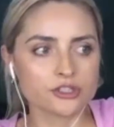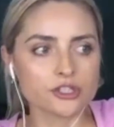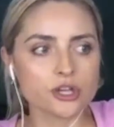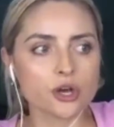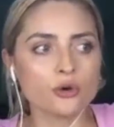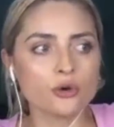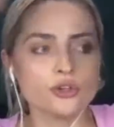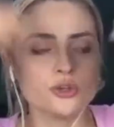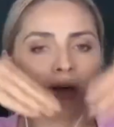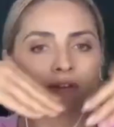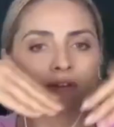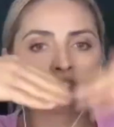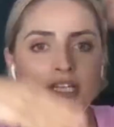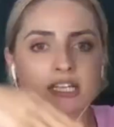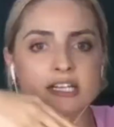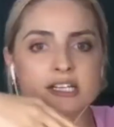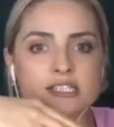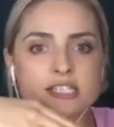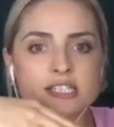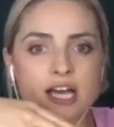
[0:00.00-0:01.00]
you have a
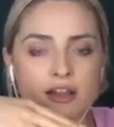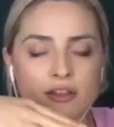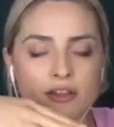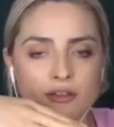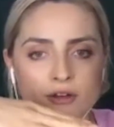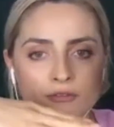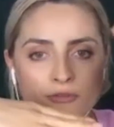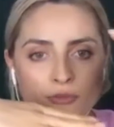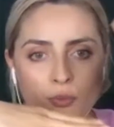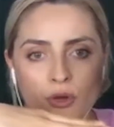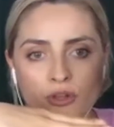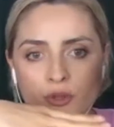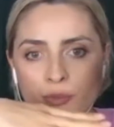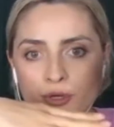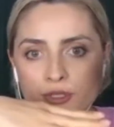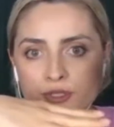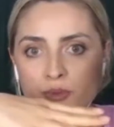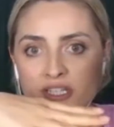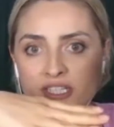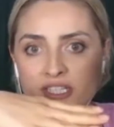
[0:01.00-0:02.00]
list of what the
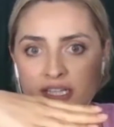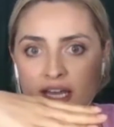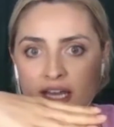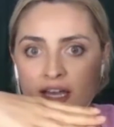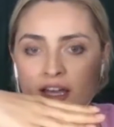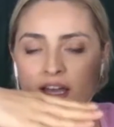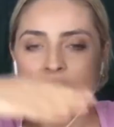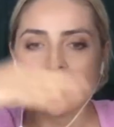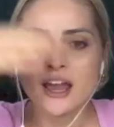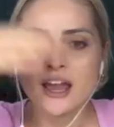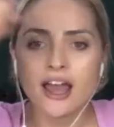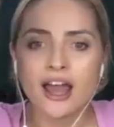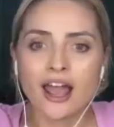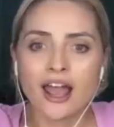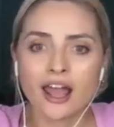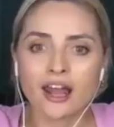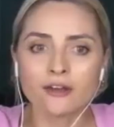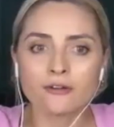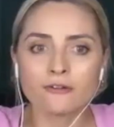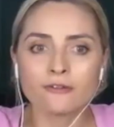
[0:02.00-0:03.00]
person wants to get, and
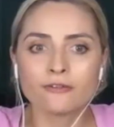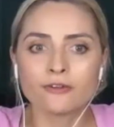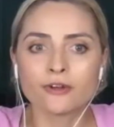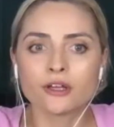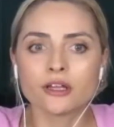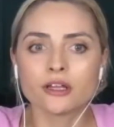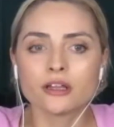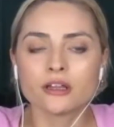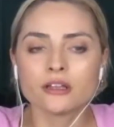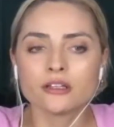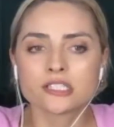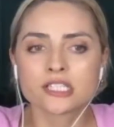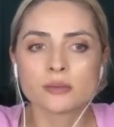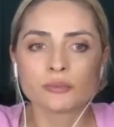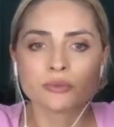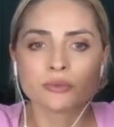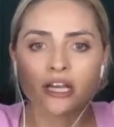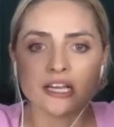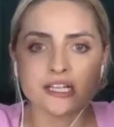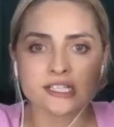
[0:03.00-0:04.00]
if
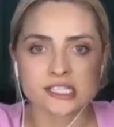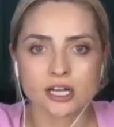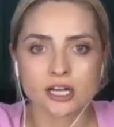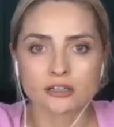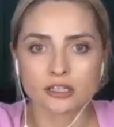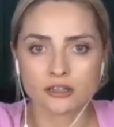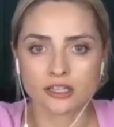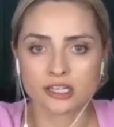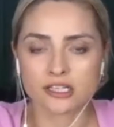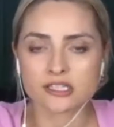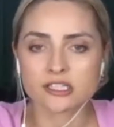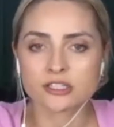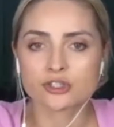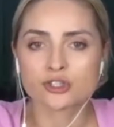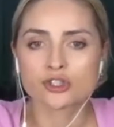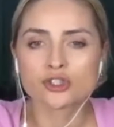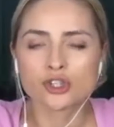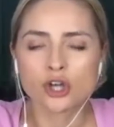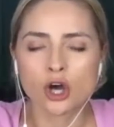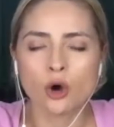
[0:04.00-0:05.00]
something isn't on the list, it's
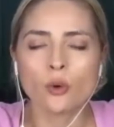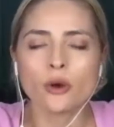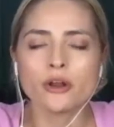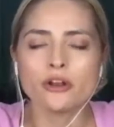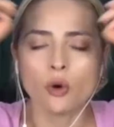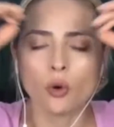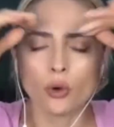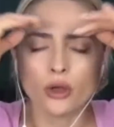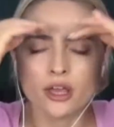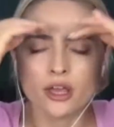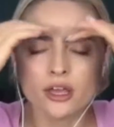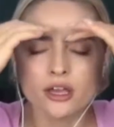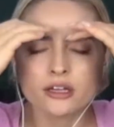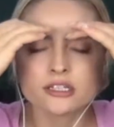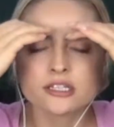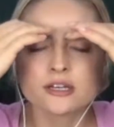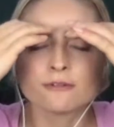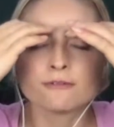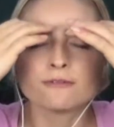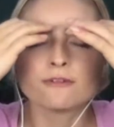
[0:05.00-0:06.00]
so annoying
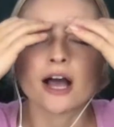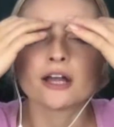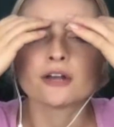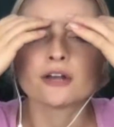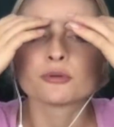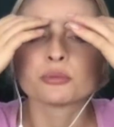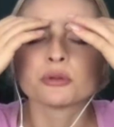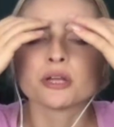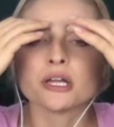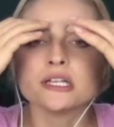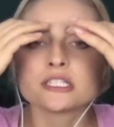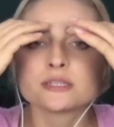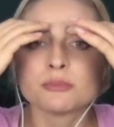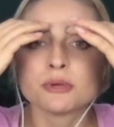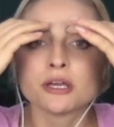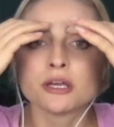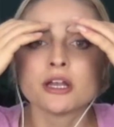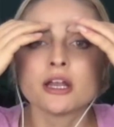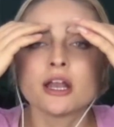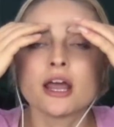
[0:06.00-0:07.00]
to find a
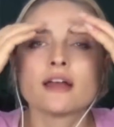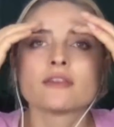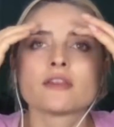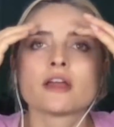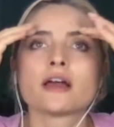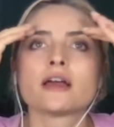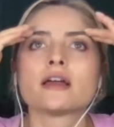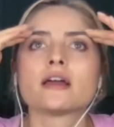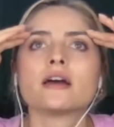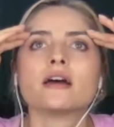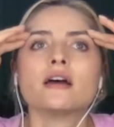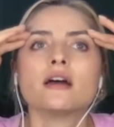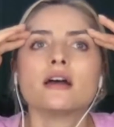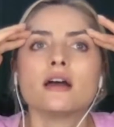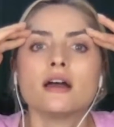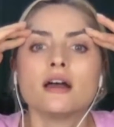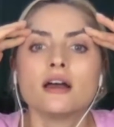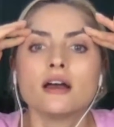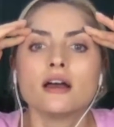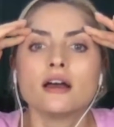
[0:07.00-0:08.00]
replacement, and like
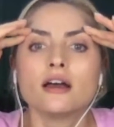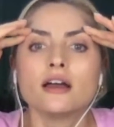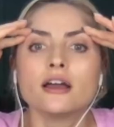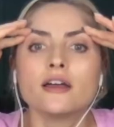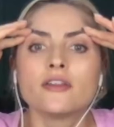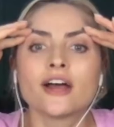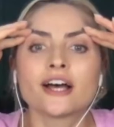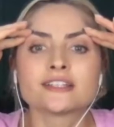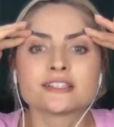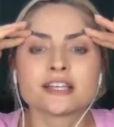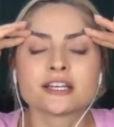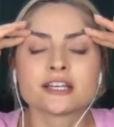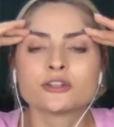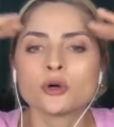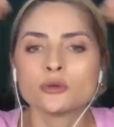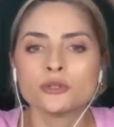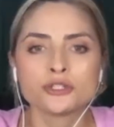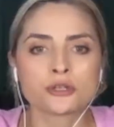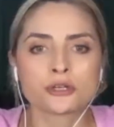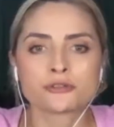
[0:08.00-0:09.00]
that's like the only
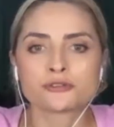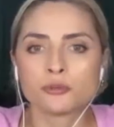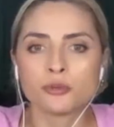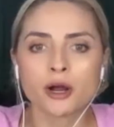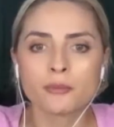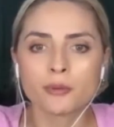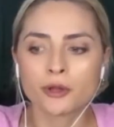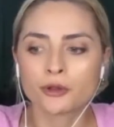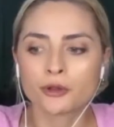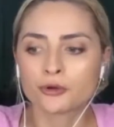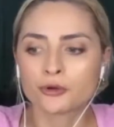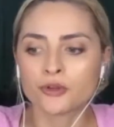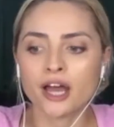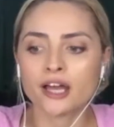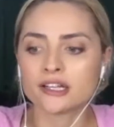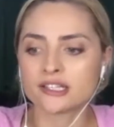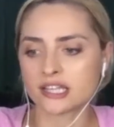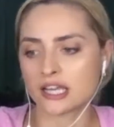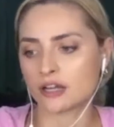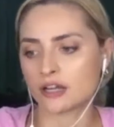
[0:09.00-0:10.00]
stressful part. But other than that, it's
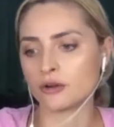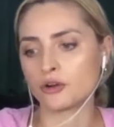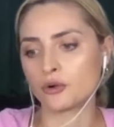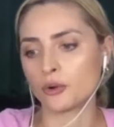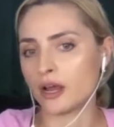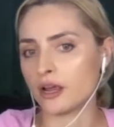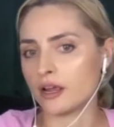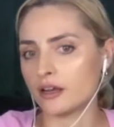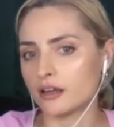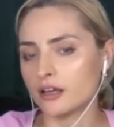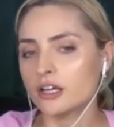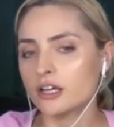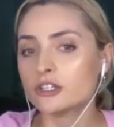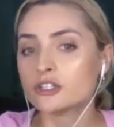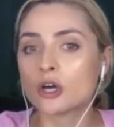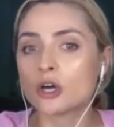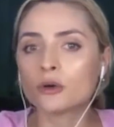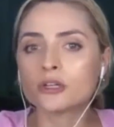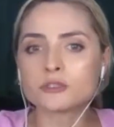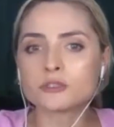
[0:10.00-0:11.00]
like great.
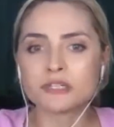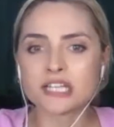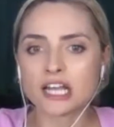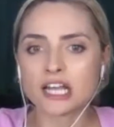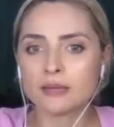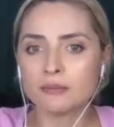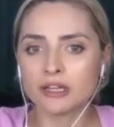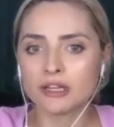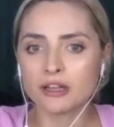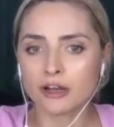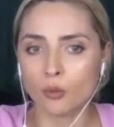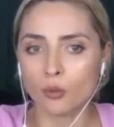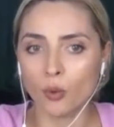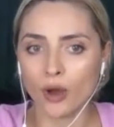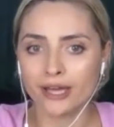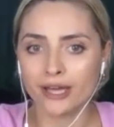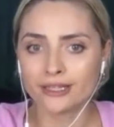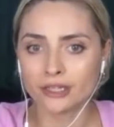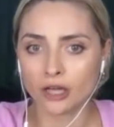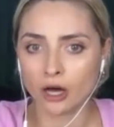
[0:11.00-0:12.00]
So it's been taking me like way
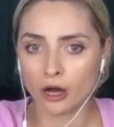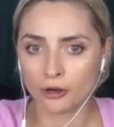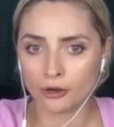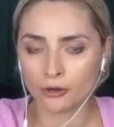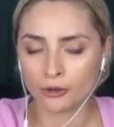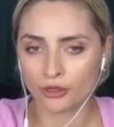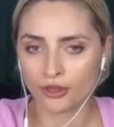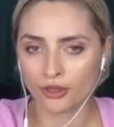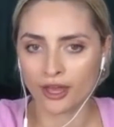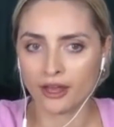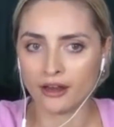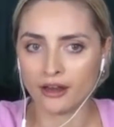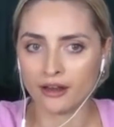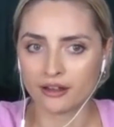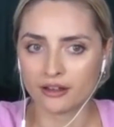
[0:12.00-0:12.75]
longer than